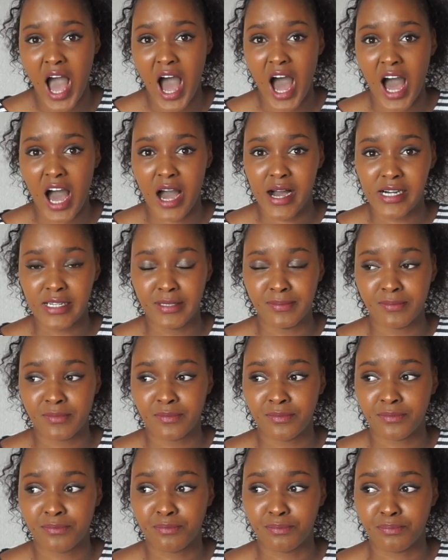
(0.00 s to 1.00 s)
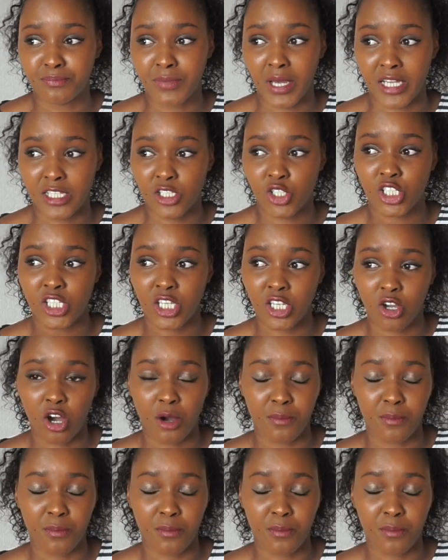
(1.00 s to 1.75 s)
And she